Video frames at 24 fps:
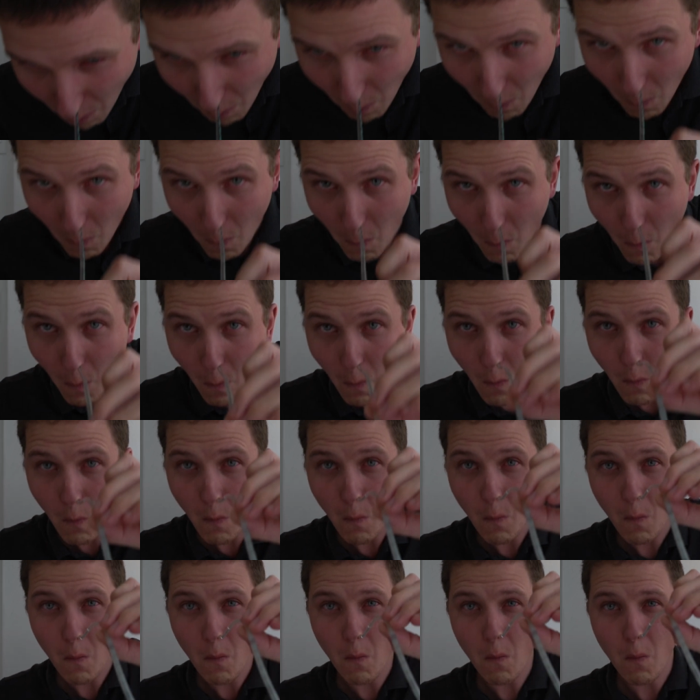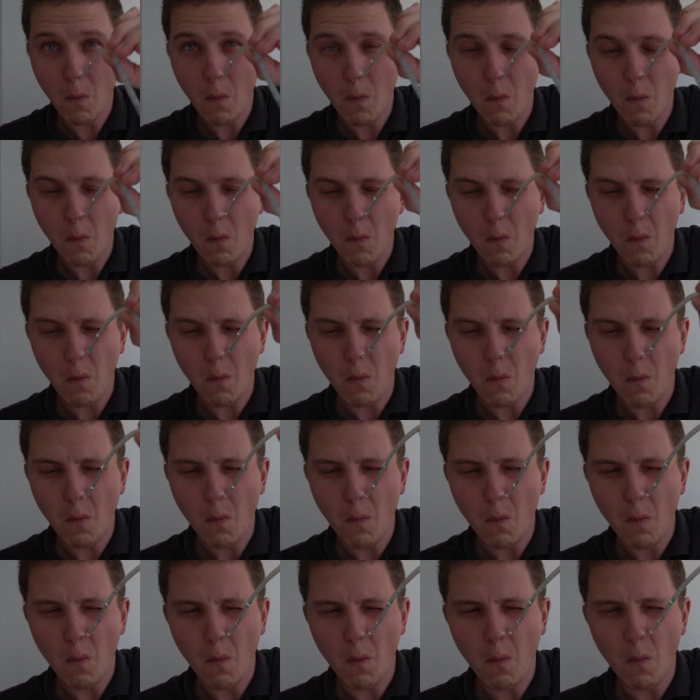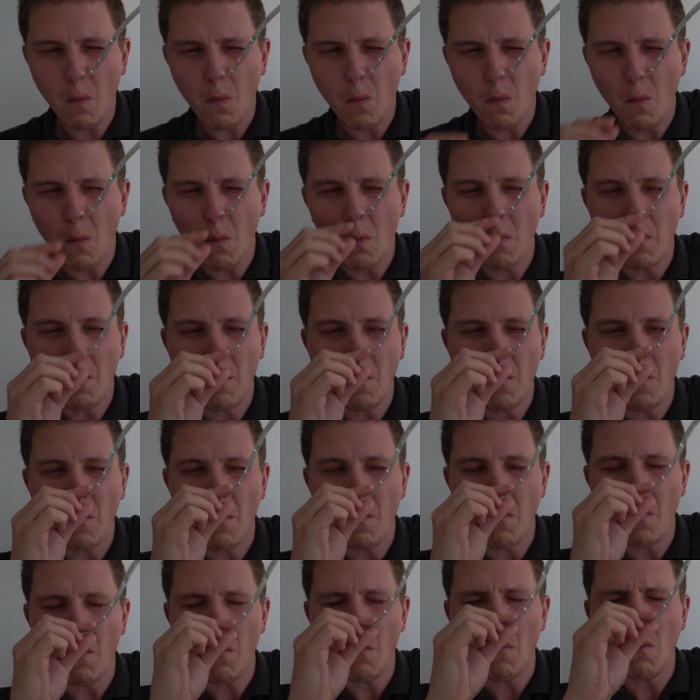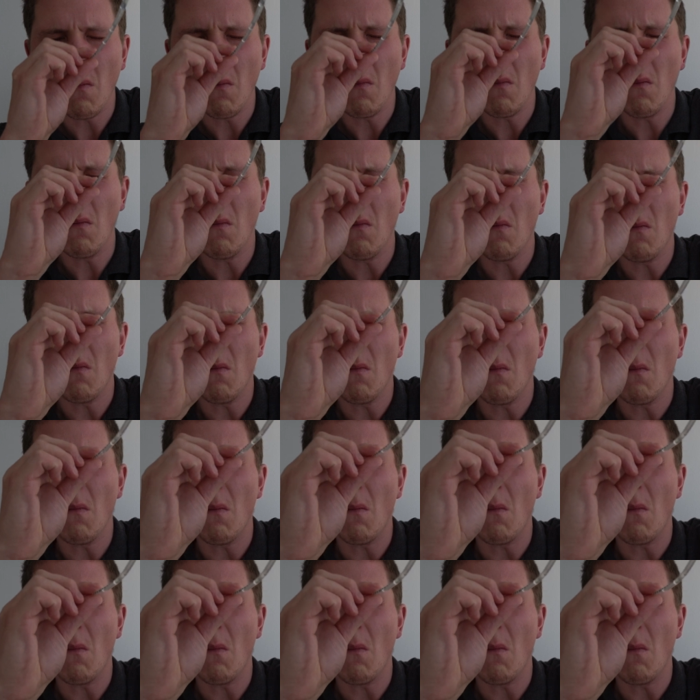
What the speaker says: Nobody speaks.